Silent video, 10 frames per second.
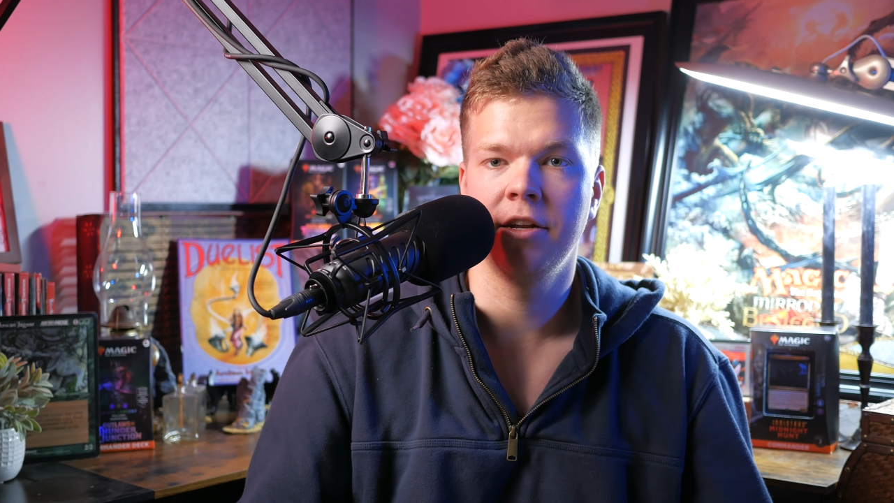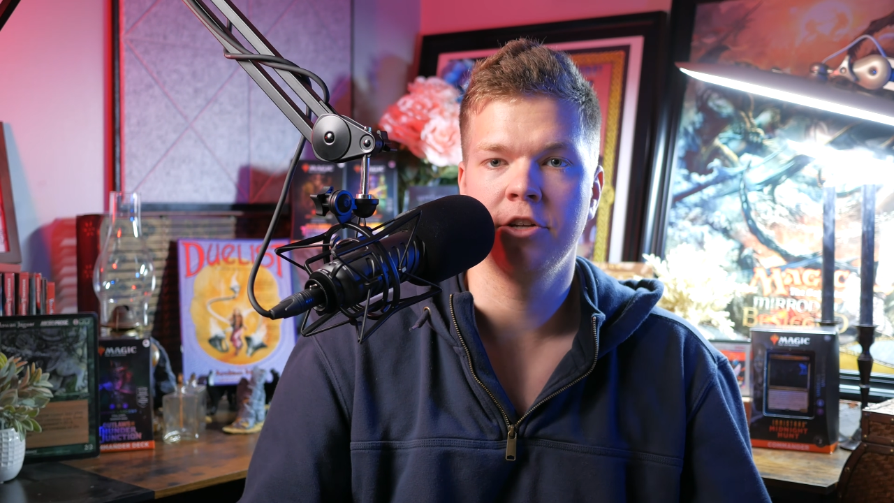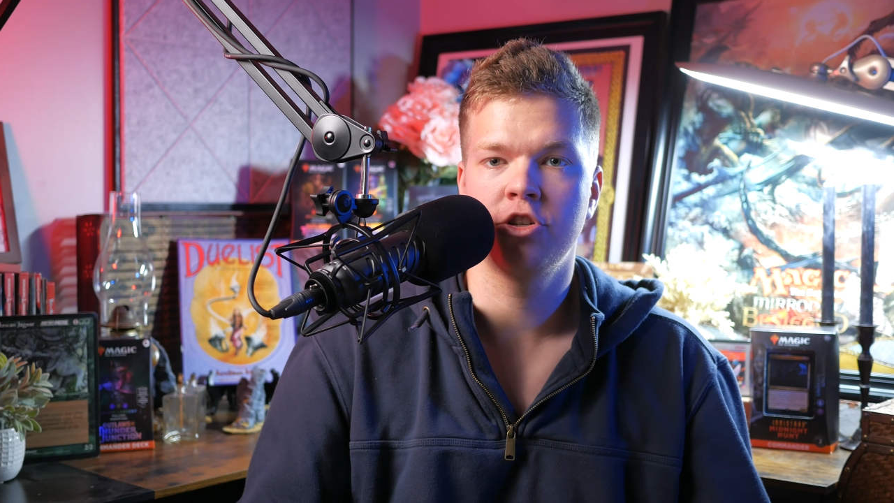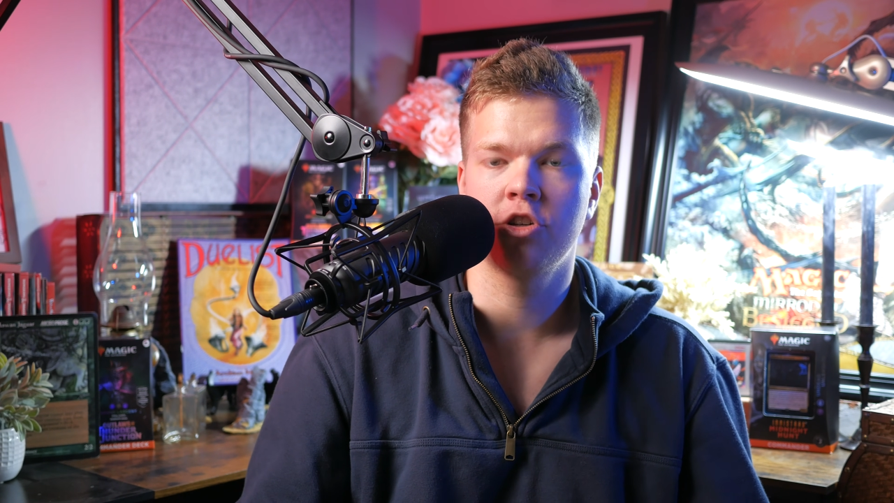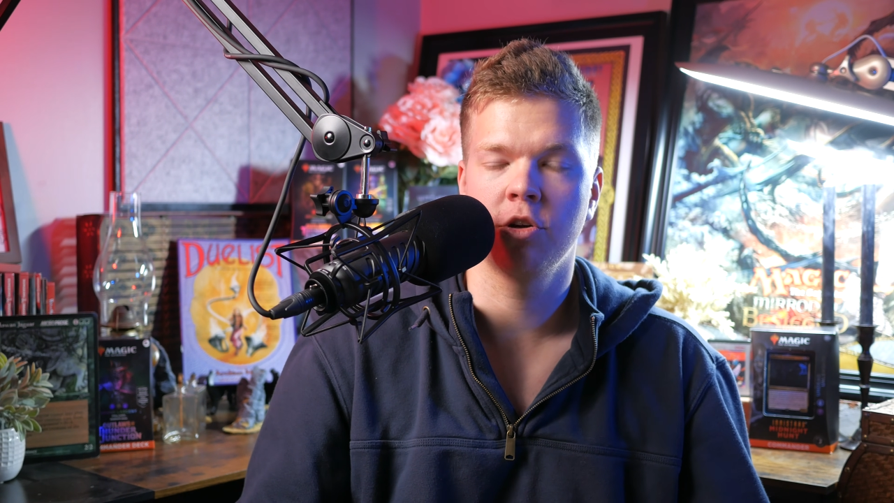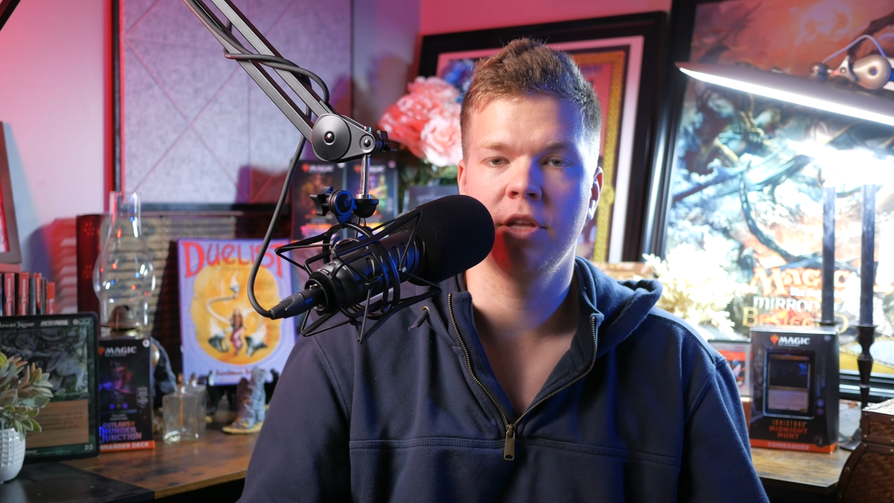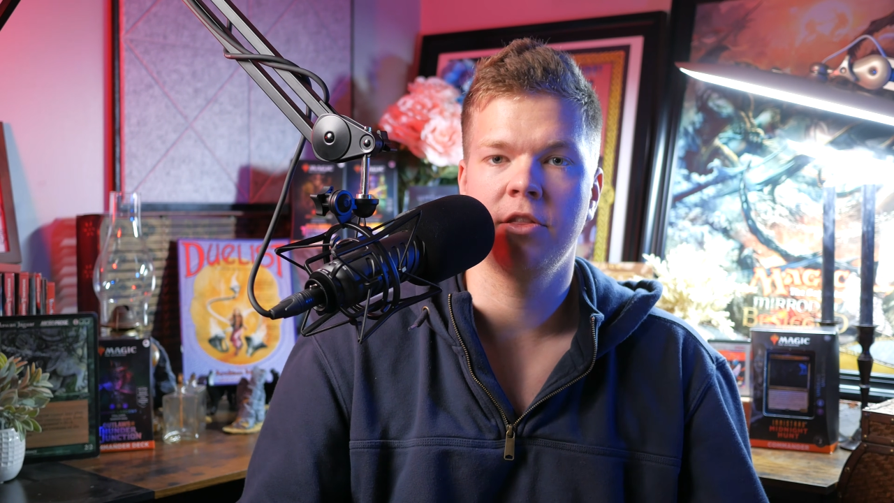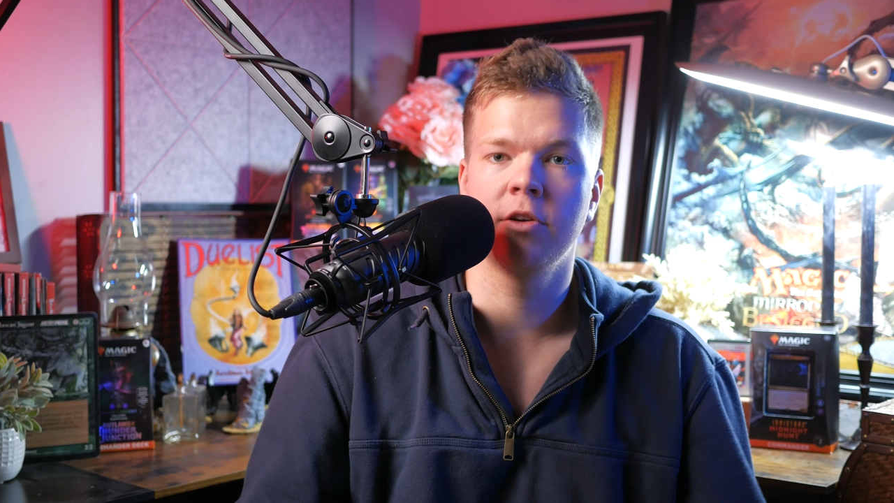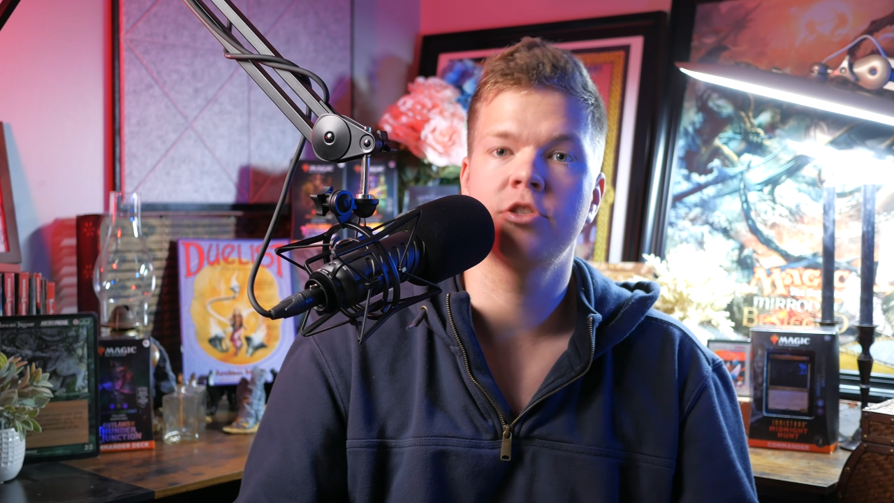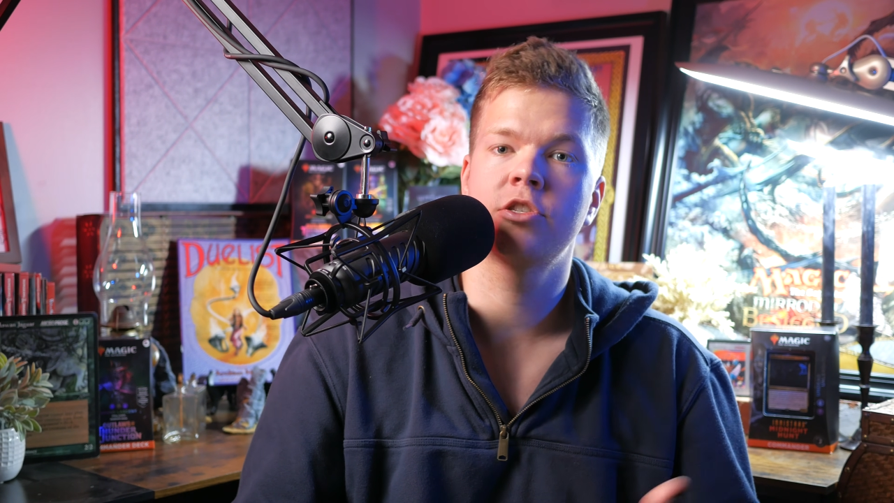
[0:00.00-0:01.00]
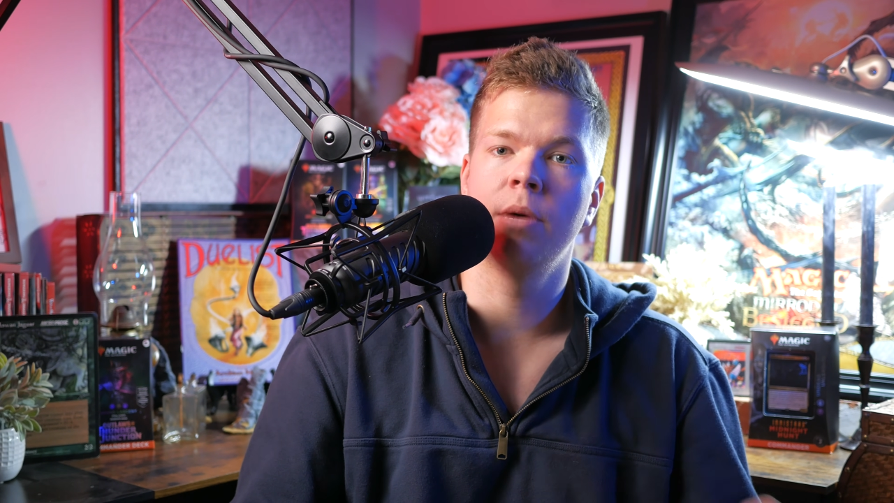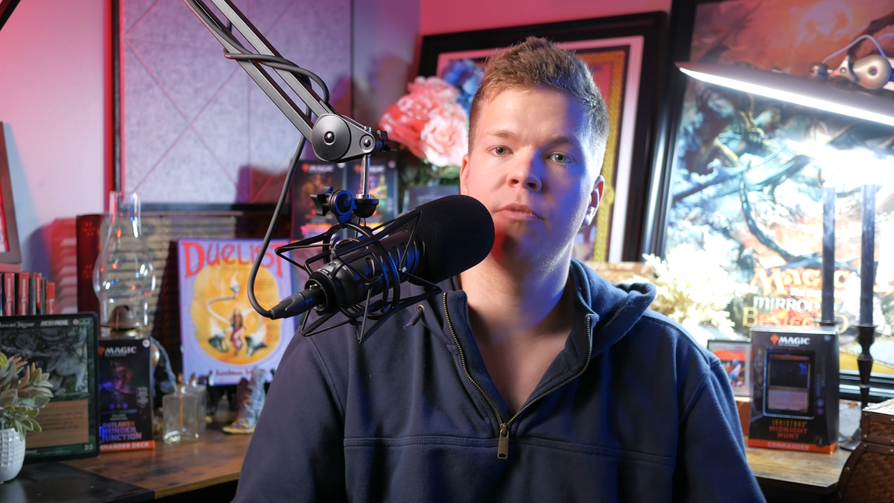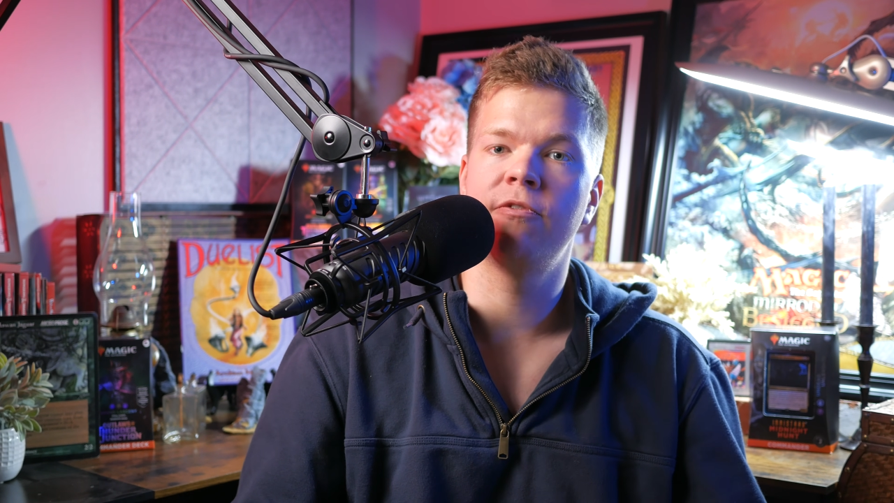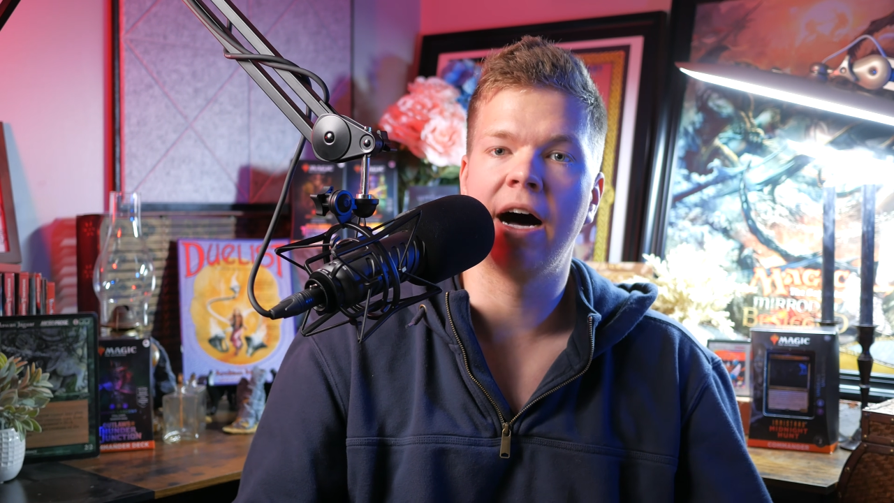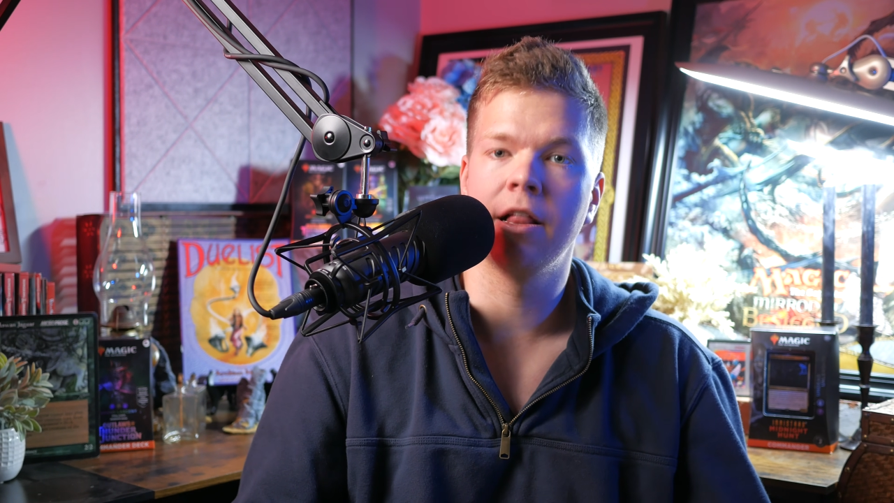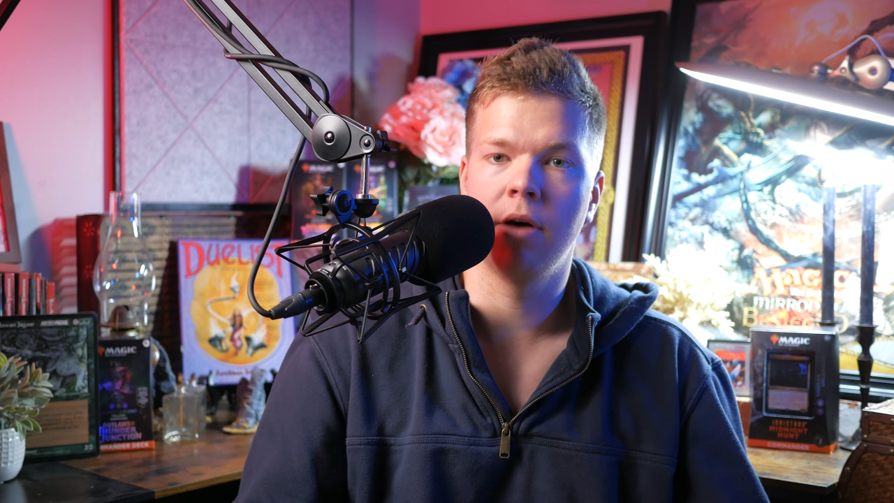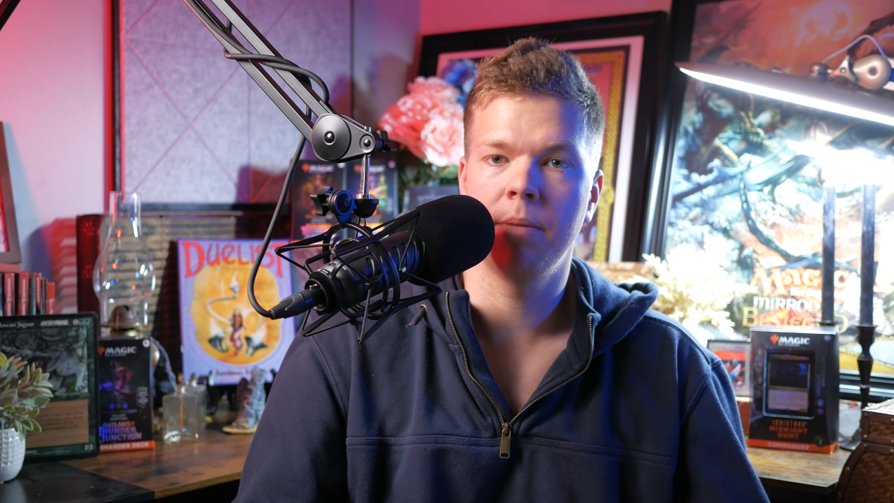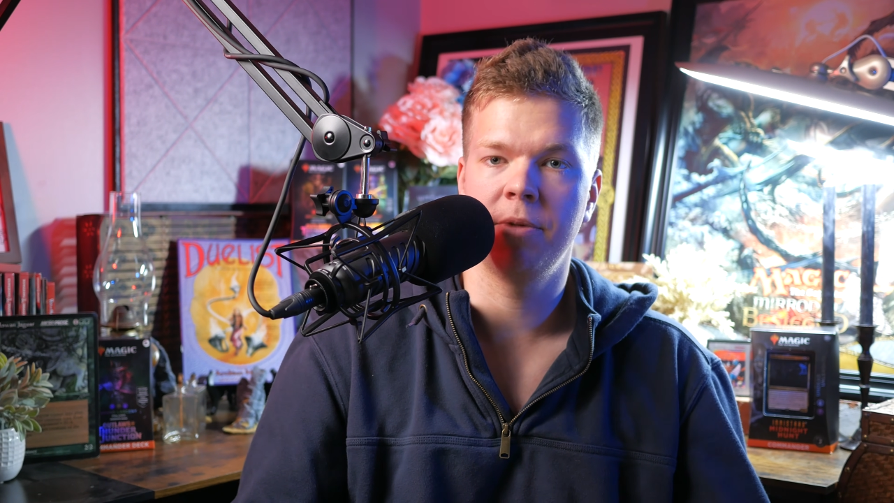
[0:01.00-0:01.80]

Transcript: and ensure that there is some follow-up.